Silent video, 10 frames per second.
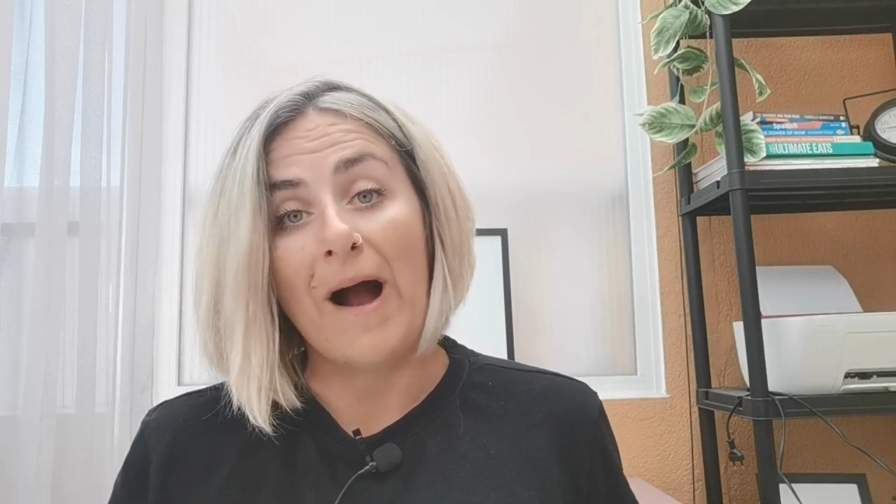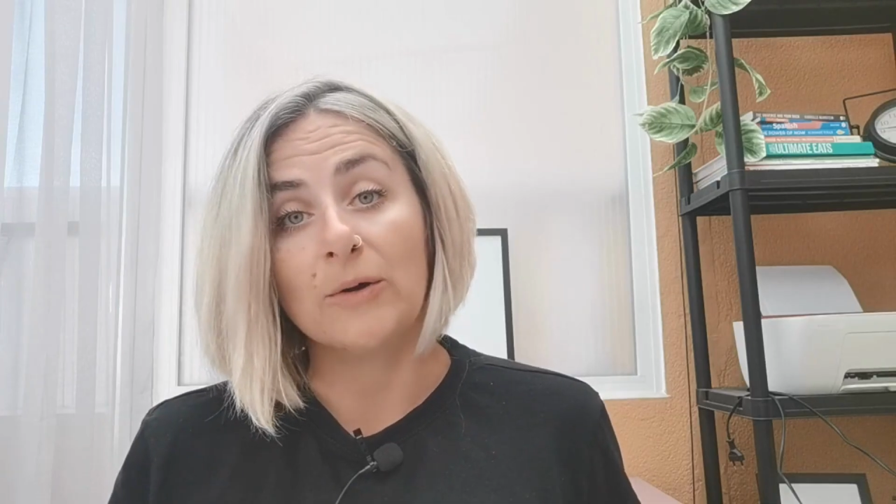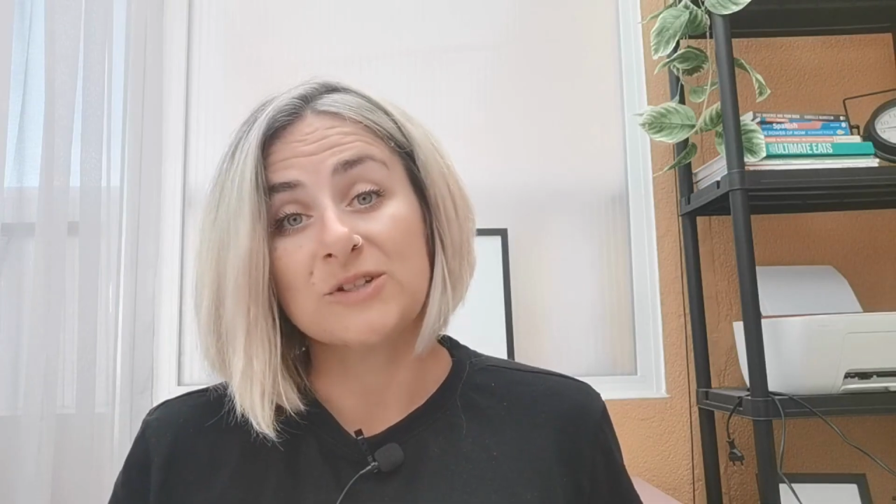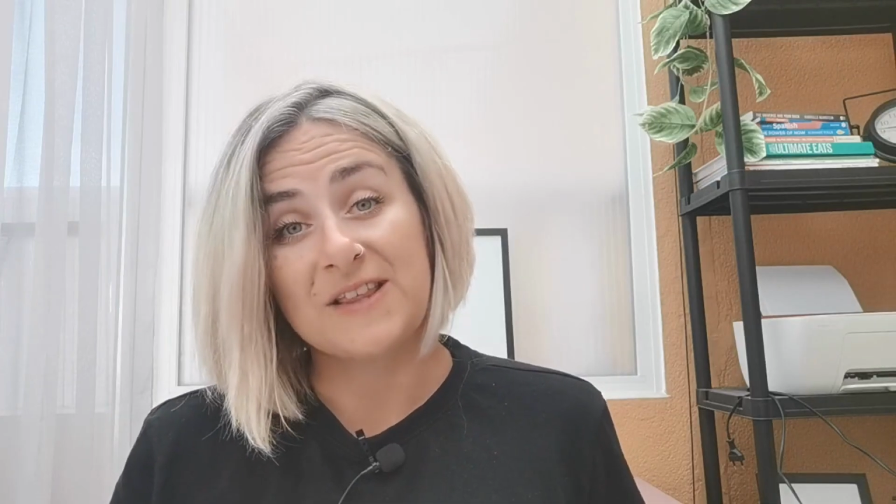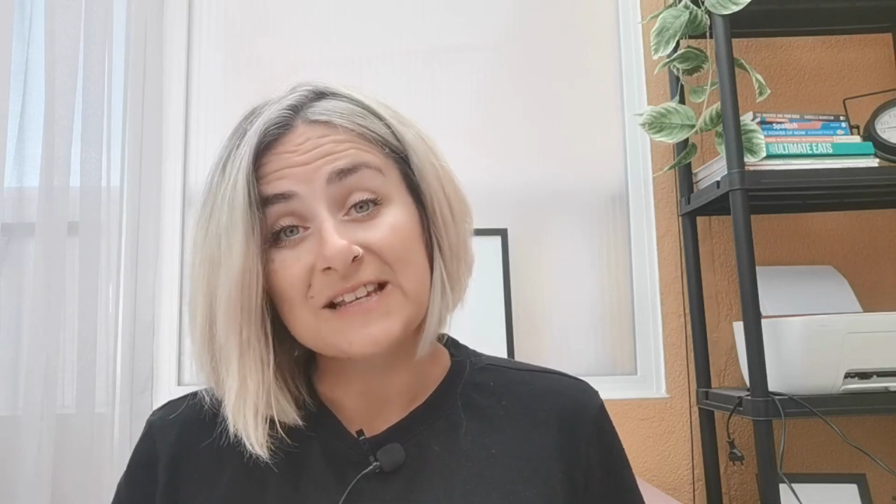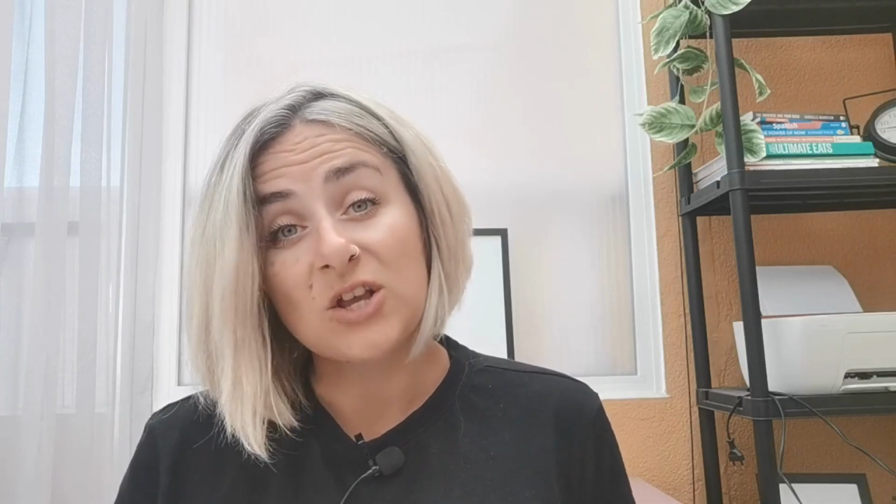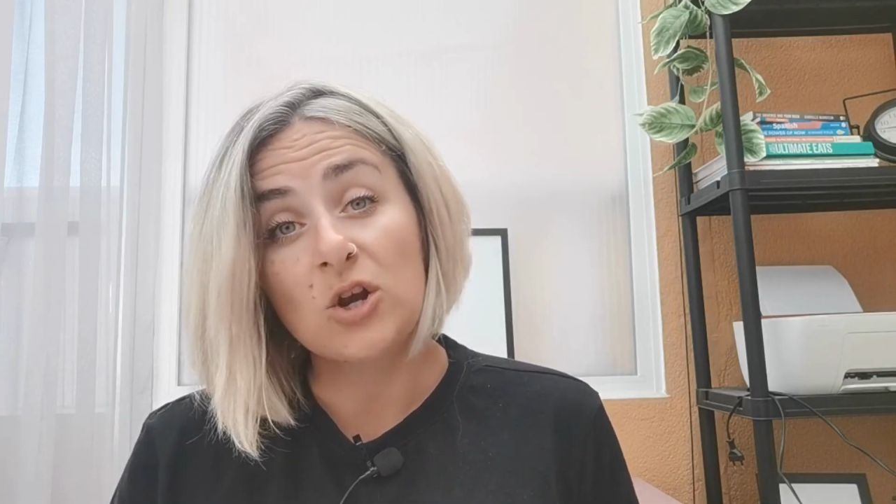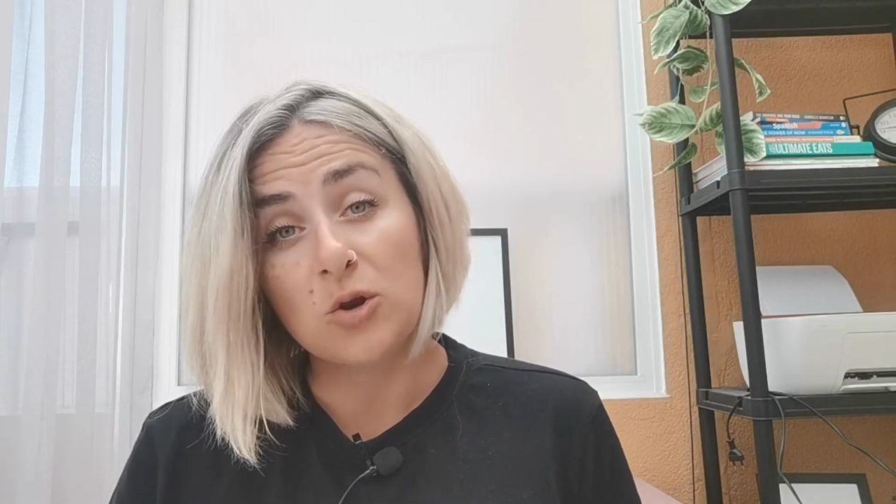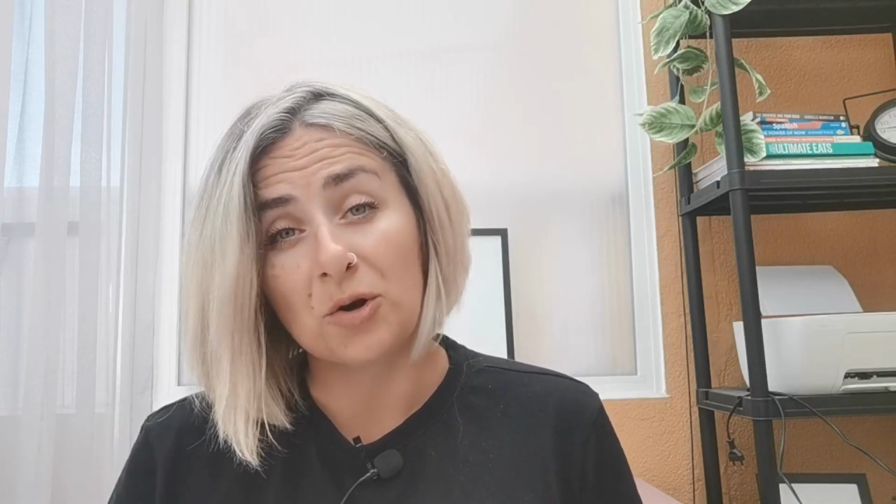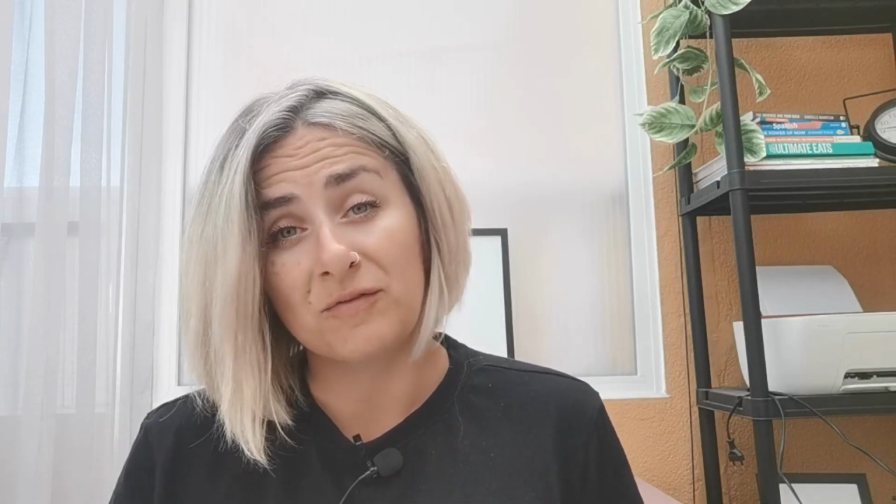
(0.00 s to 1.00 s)
Wow, so that's
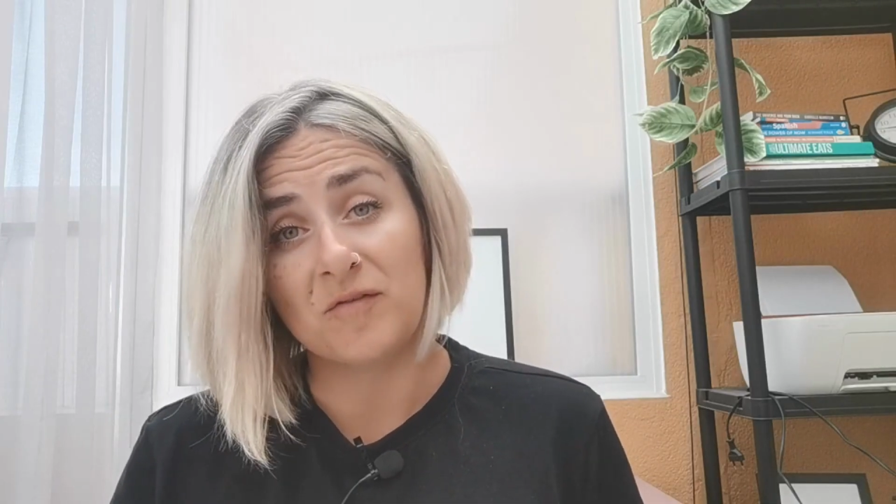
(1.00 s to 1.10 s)
a lot